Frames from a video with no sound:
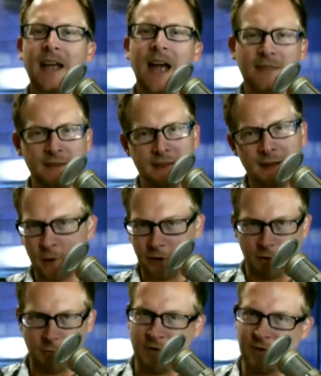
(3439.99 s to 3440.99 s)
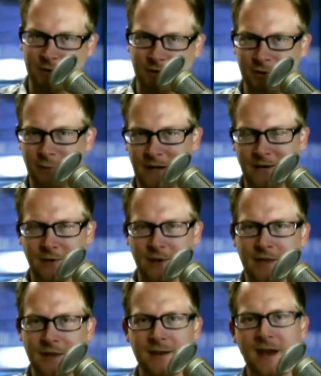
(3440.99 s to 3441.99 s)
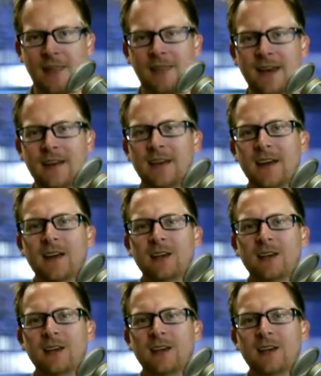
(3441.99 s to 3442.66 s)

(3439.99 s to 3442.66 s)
And then they go to commercial or whatever, and then and then